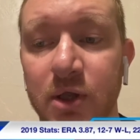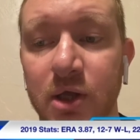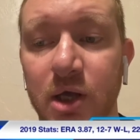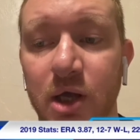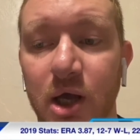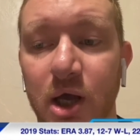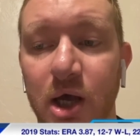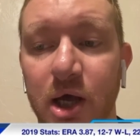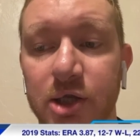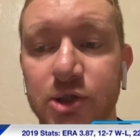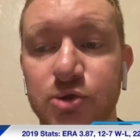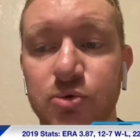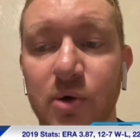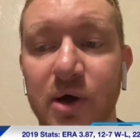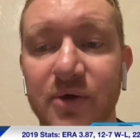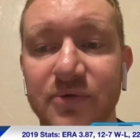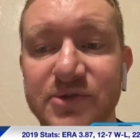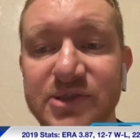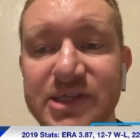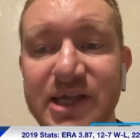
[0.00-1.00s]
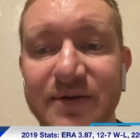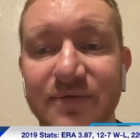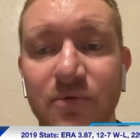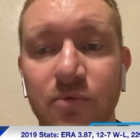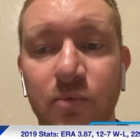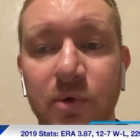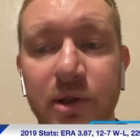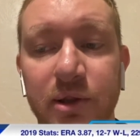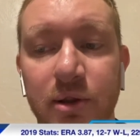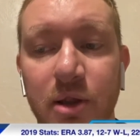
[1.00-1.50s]

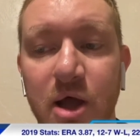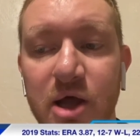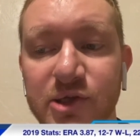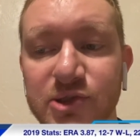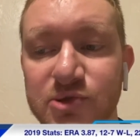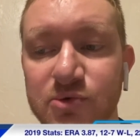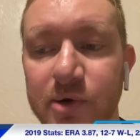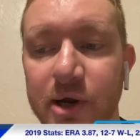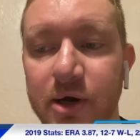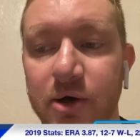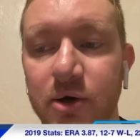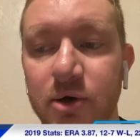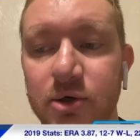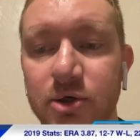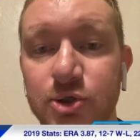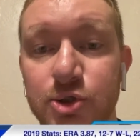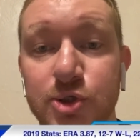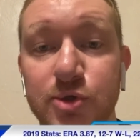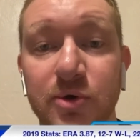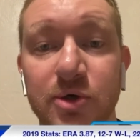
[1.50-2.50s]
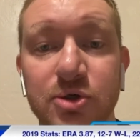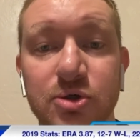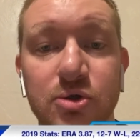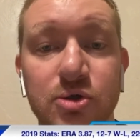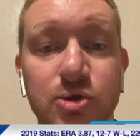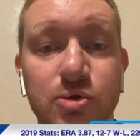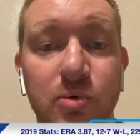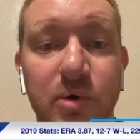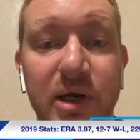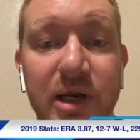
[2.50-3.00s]
12-7 win-loss record,
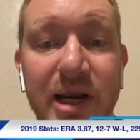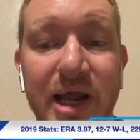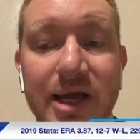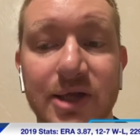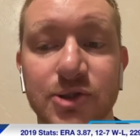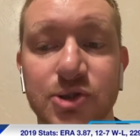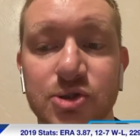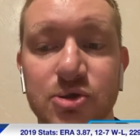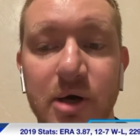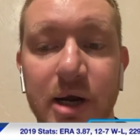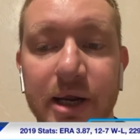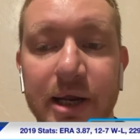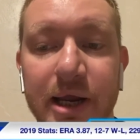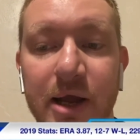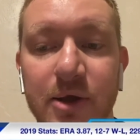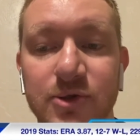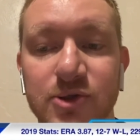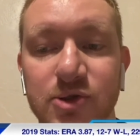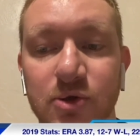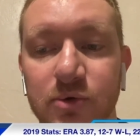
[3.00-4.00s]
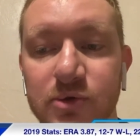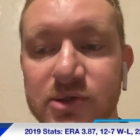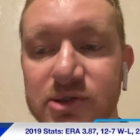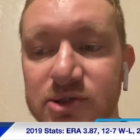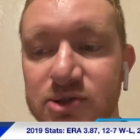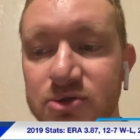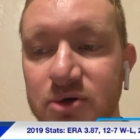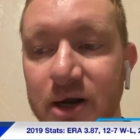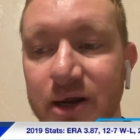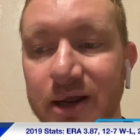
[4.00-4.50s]
229 strikeouts, so his
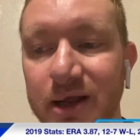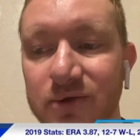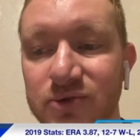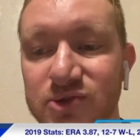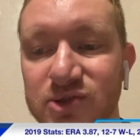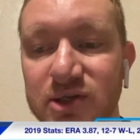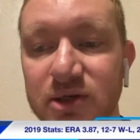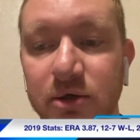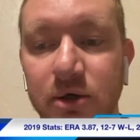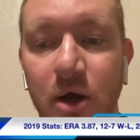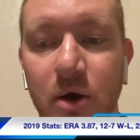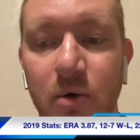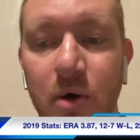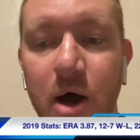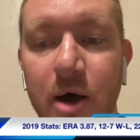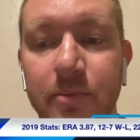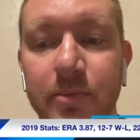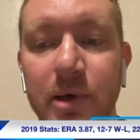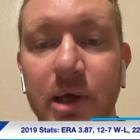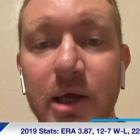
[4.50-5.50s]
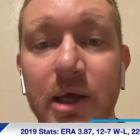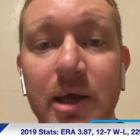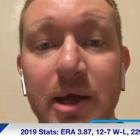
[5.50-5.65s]
strikeouts did go up.